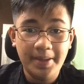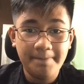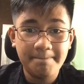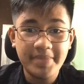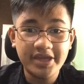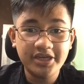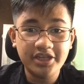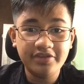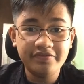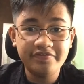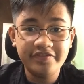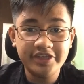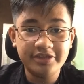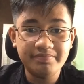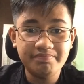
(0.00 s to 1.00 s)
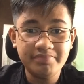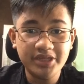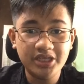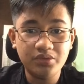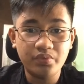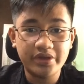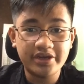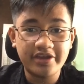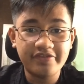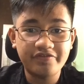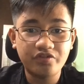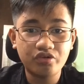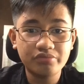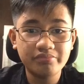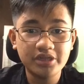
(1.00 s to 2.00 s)
Many envied me when I
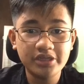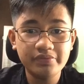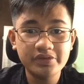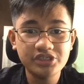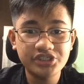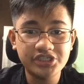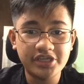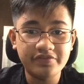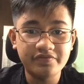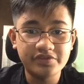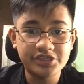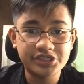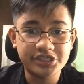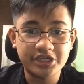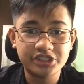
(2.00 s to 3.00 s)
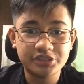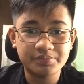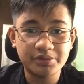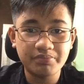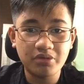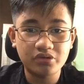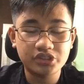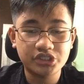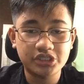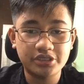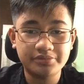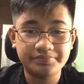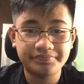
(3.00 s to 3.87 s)
formally received such promotion.